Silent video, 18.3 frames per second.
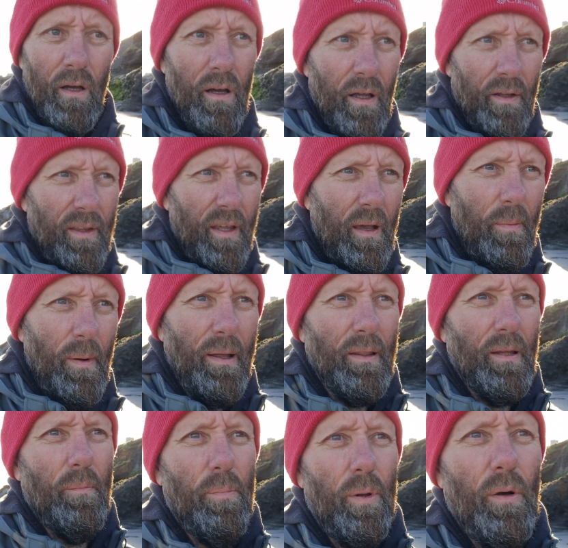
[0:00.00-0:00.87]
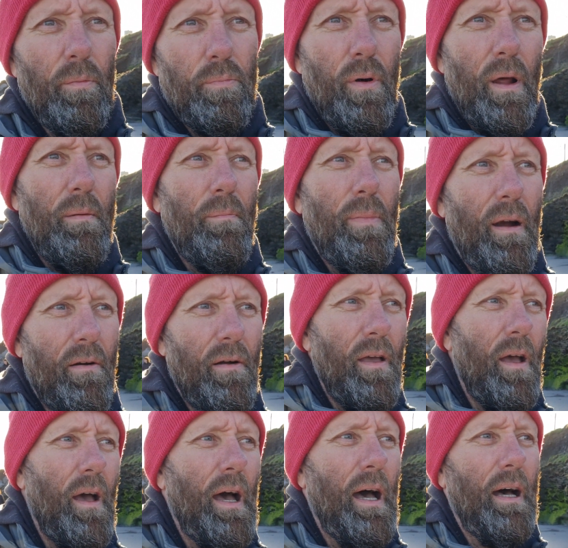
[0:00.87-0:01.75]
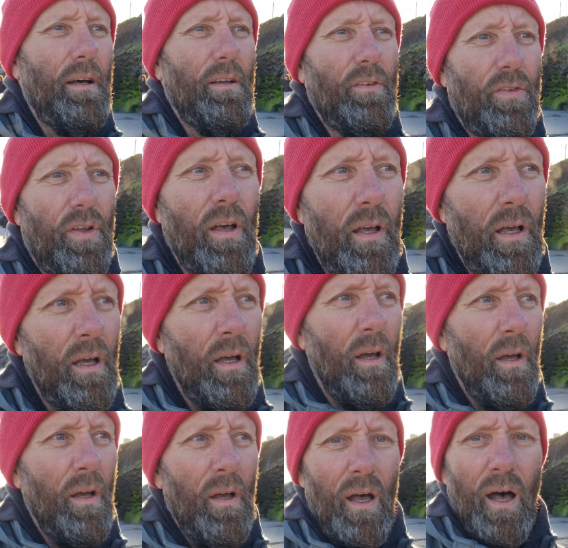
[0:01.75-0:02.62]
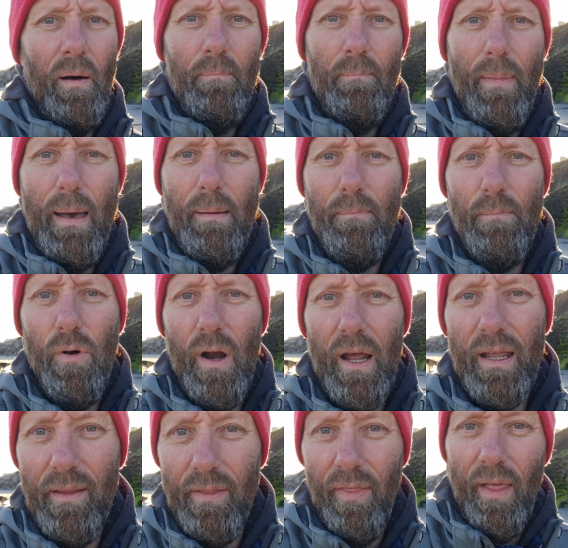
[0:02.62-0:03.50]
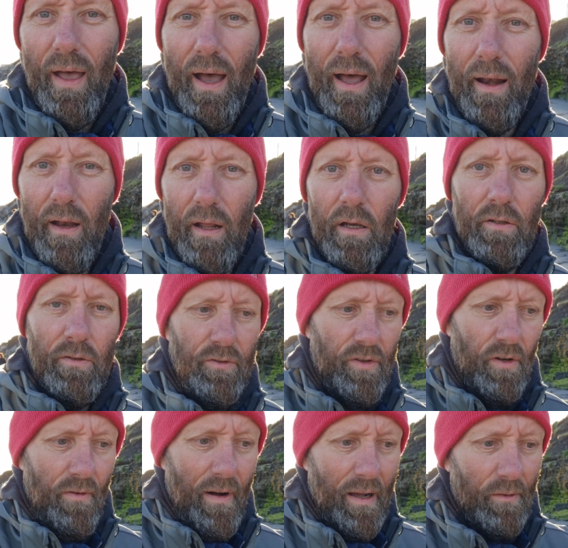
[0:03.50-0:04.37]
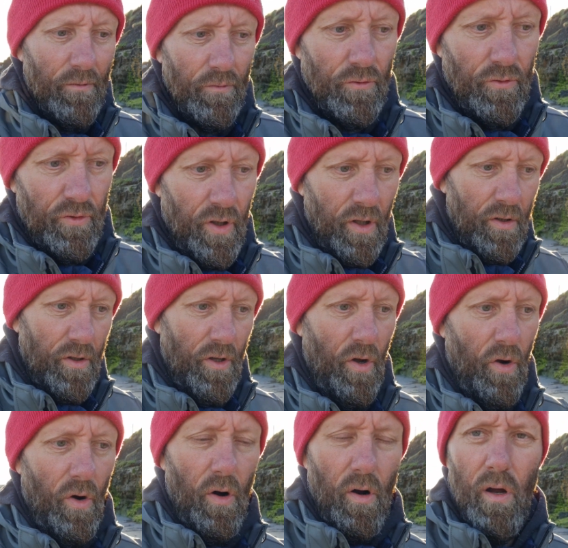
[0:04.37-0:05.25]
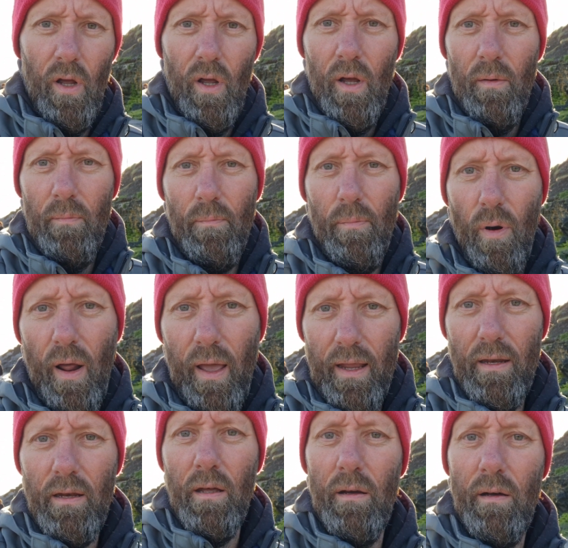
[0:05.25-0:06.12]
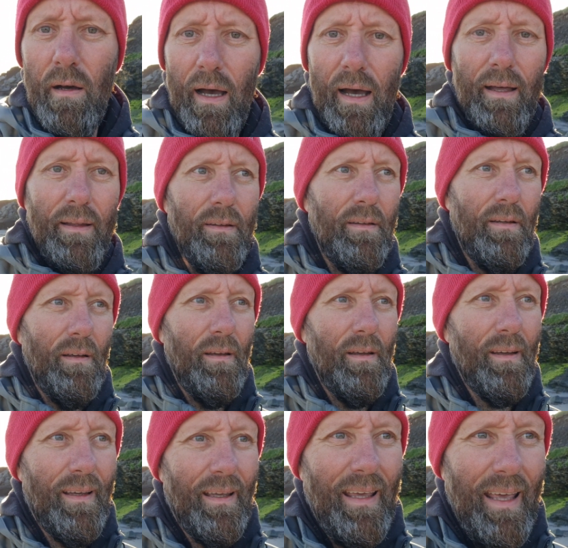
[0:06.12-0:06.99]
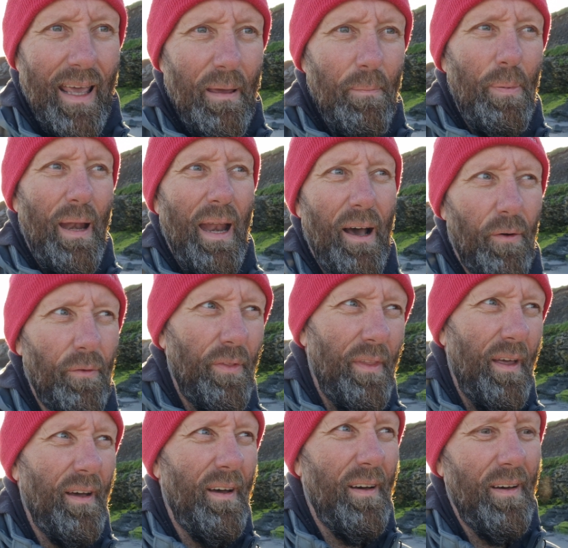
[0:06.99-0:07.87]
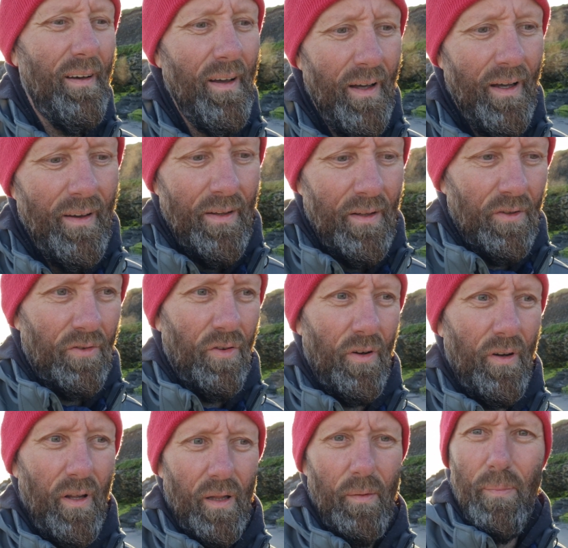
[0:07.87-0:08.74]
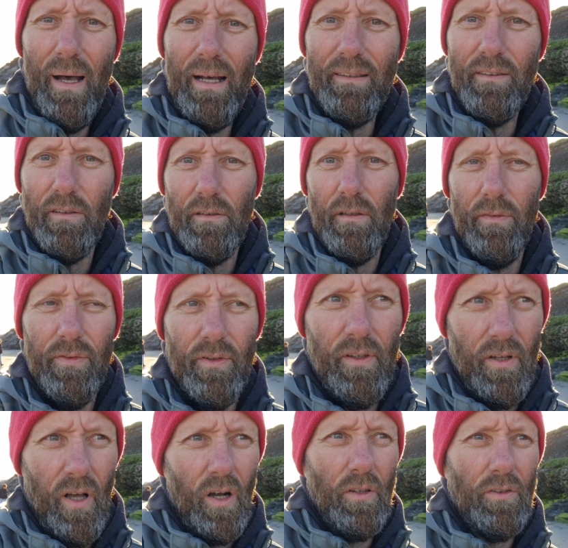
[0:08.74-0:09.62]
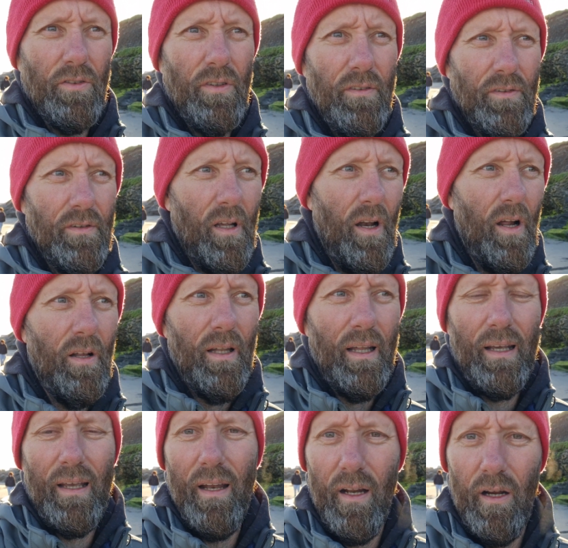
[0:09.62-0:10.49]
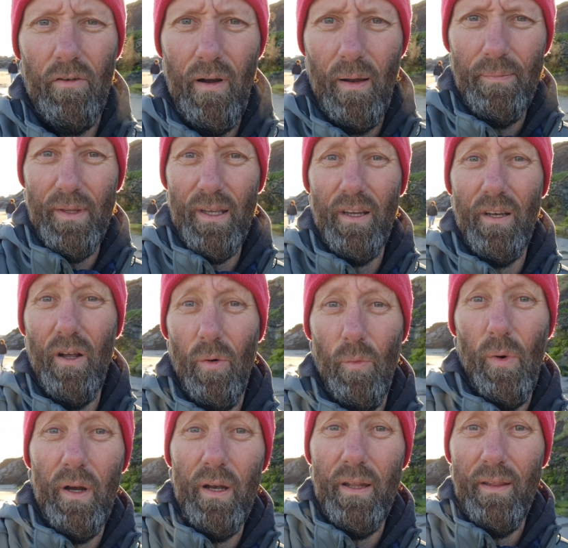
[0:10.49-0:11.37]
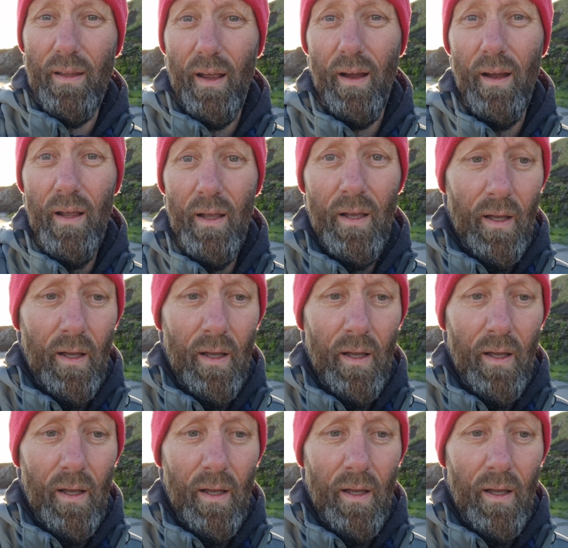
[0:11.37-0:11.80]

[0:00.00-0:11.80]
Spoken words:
Now think about the blood-brain barrier as a membrane that surrounds your brain and keeping out the sort of the bad stuff, the toxins and all that kind of crap that you don't want in there.